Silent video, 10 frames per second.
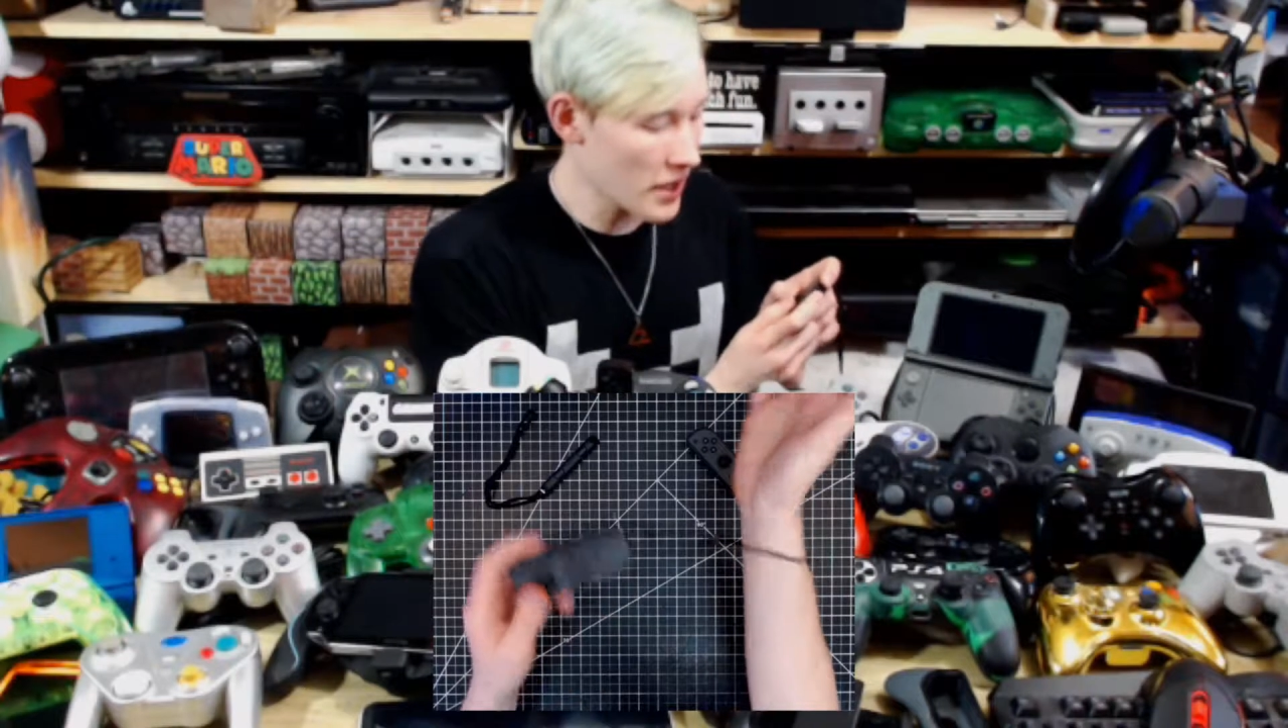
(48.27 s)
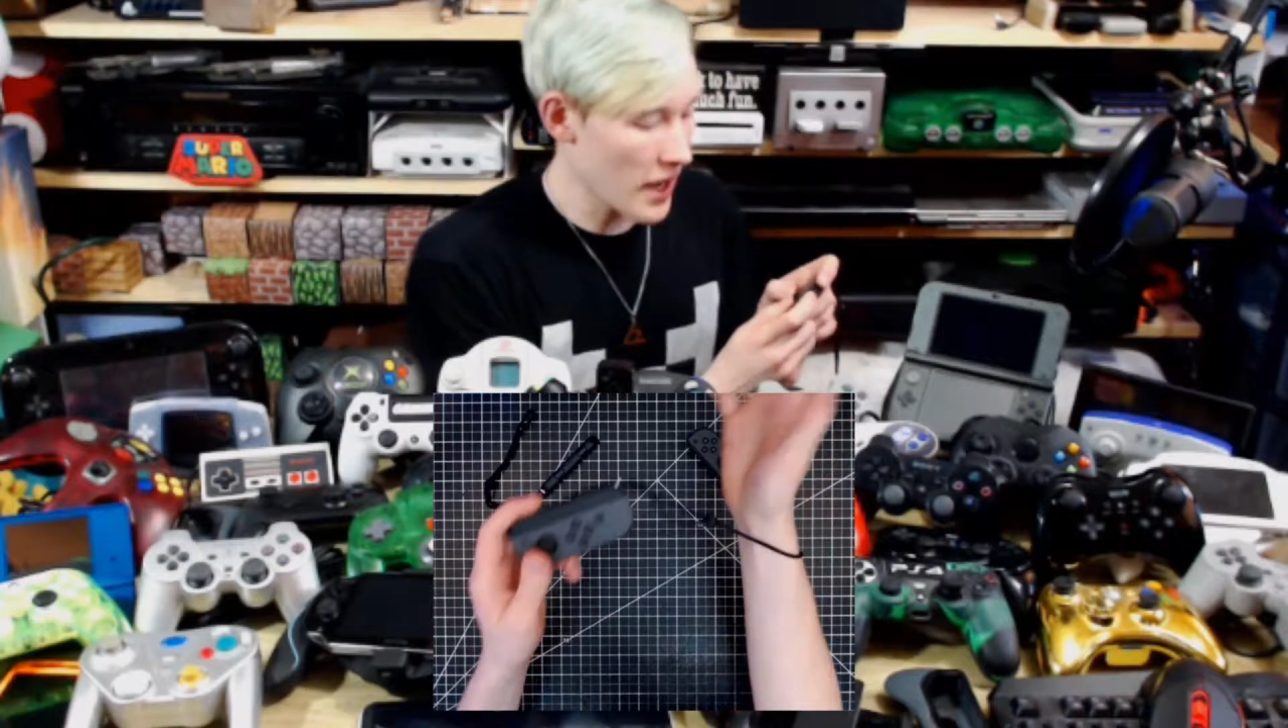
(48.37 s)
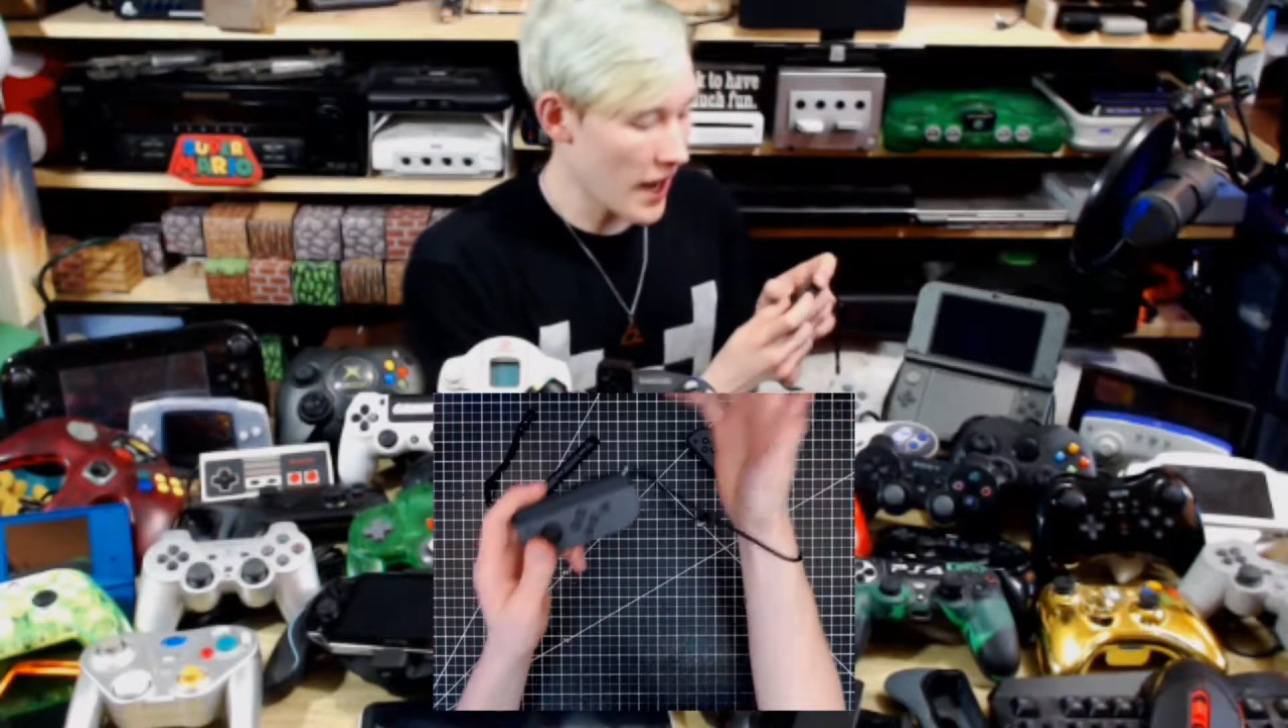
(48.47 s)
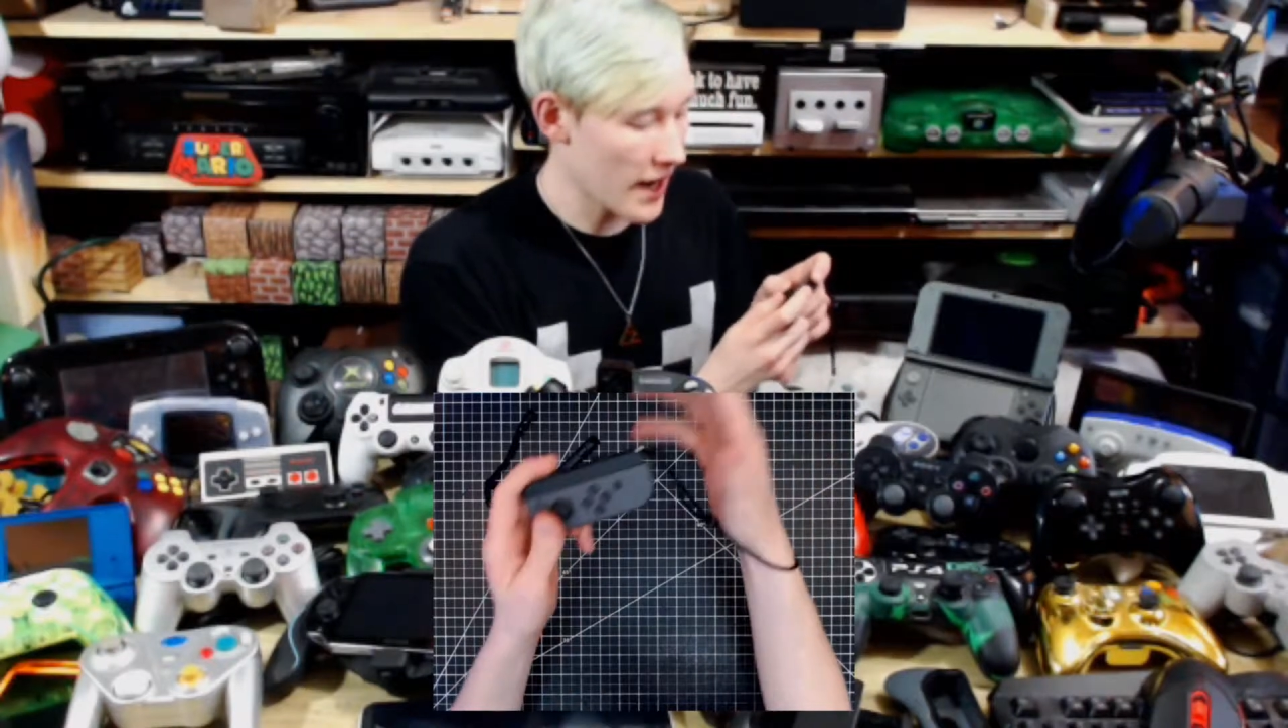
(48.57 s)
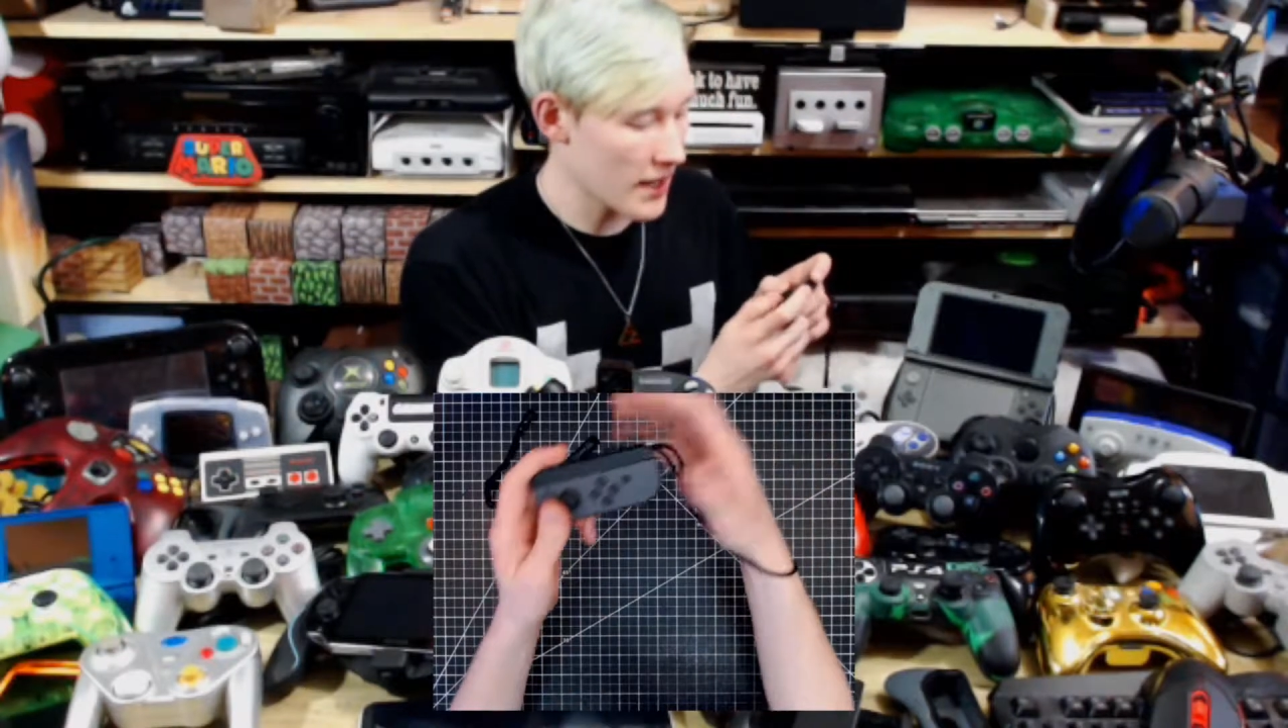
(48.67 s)

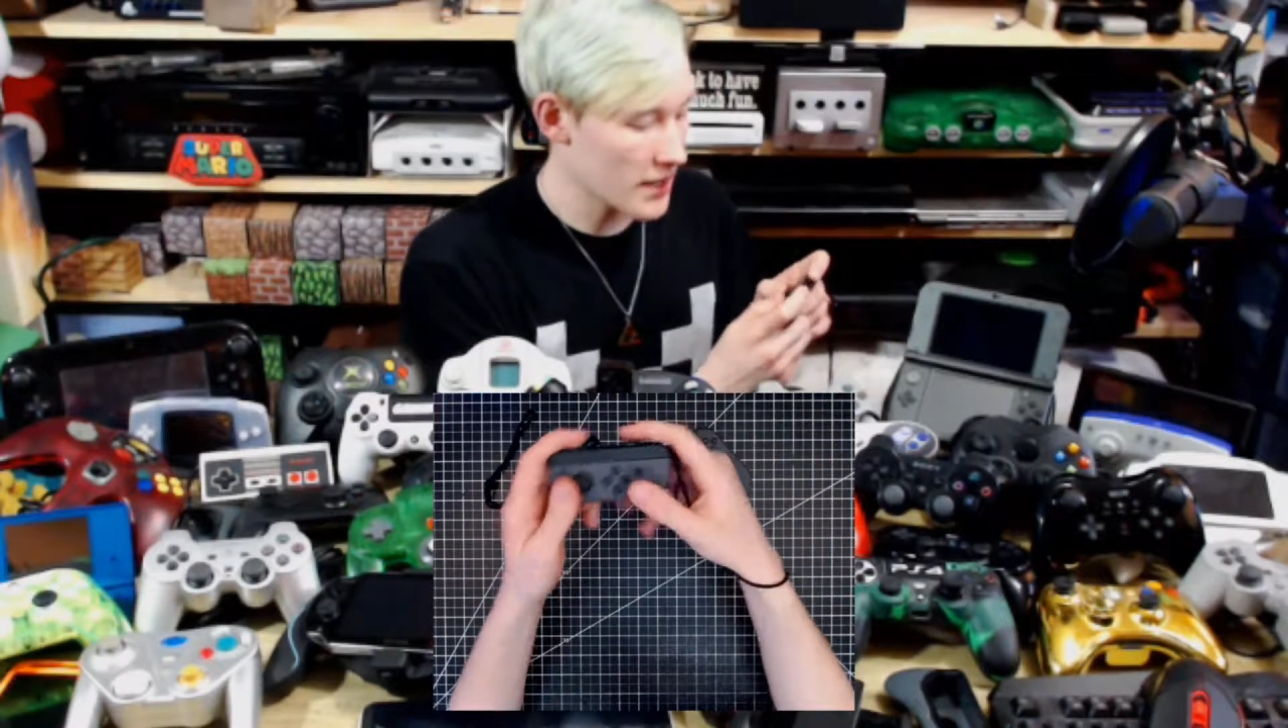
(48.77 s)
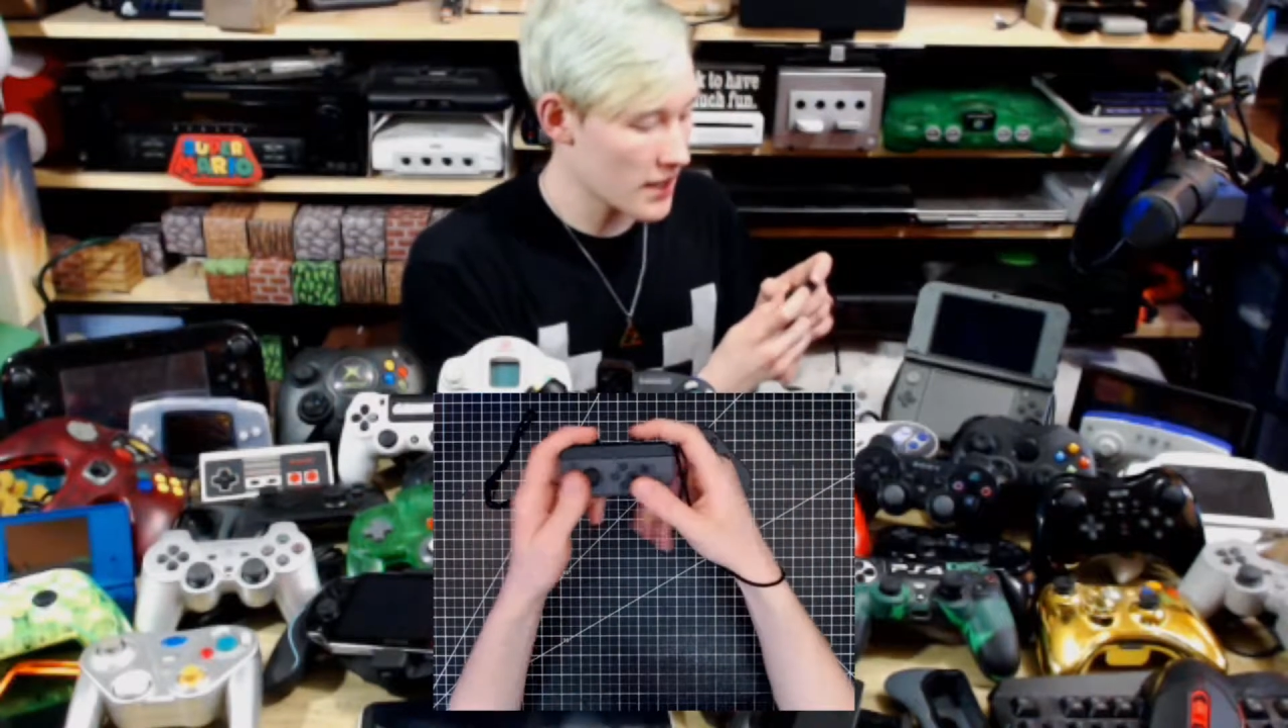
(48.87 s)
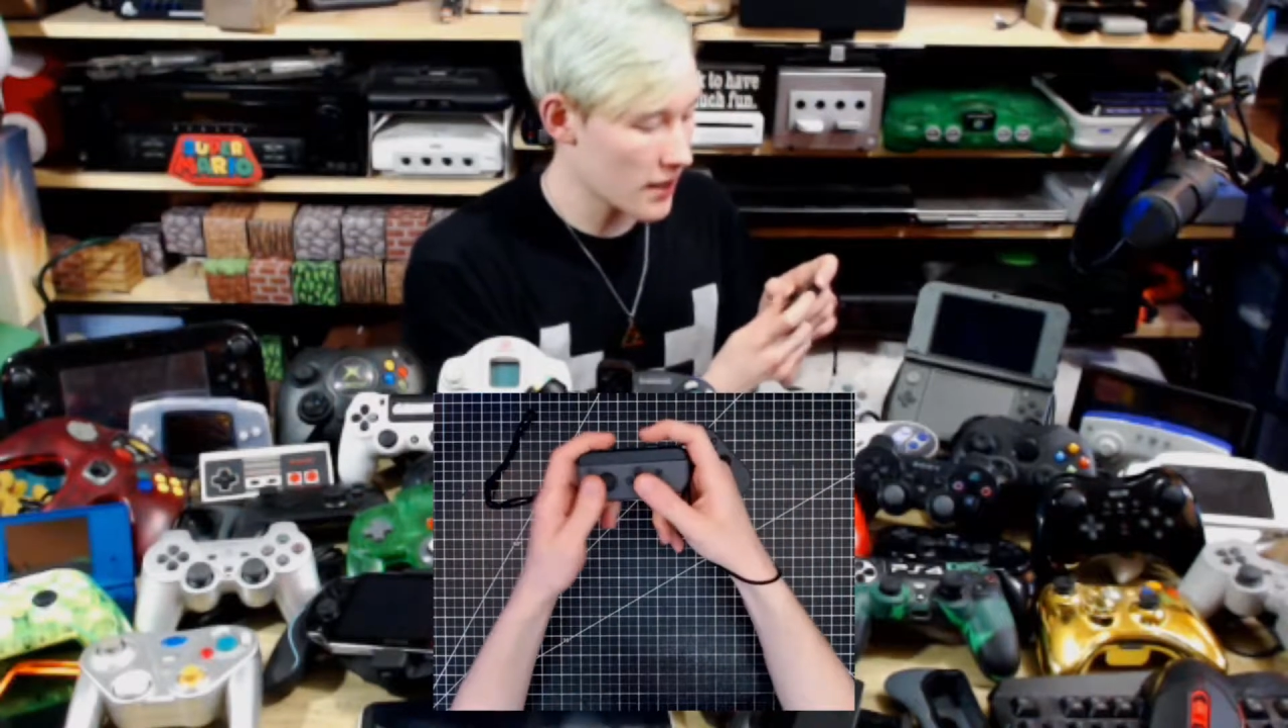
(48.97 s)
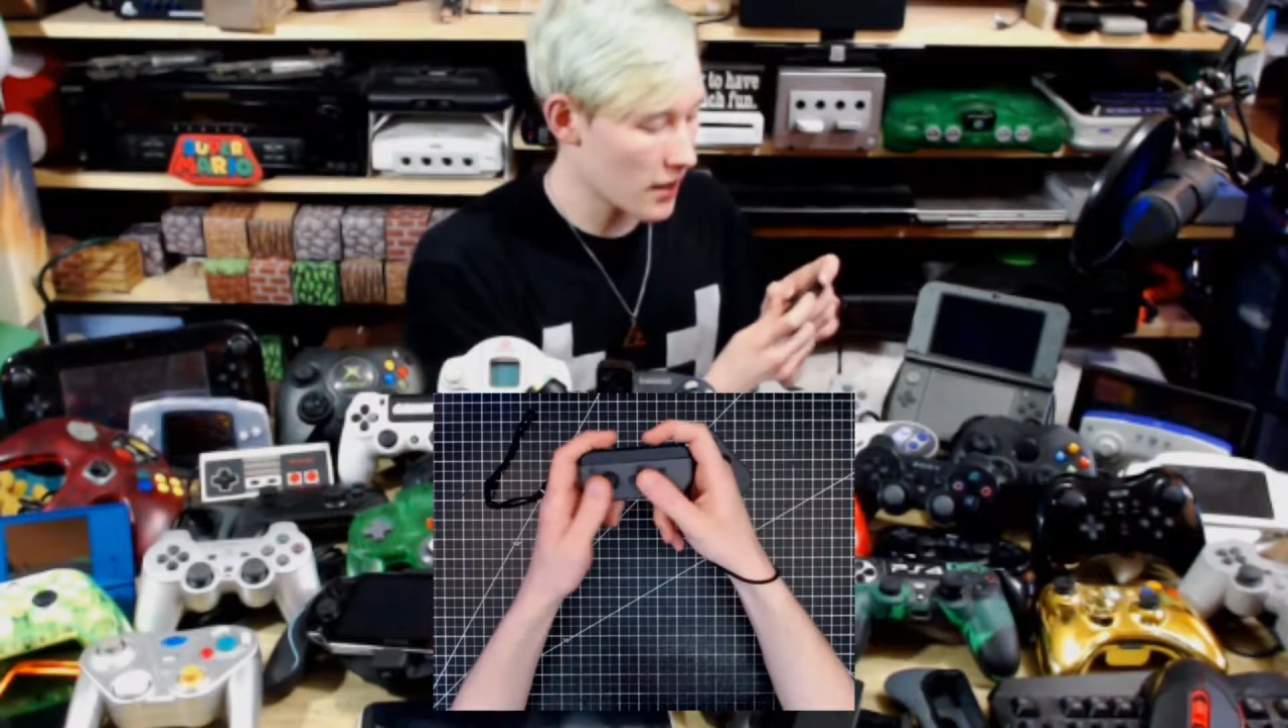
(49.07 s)
adds